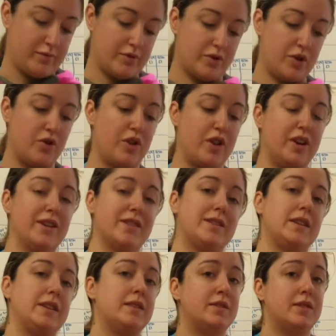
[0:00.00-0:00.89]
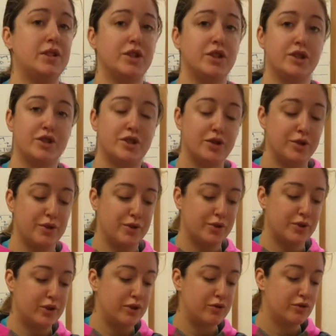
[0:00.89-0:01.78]
so that it's easier to
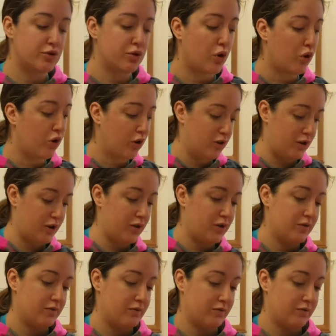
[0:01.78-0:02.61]
control her.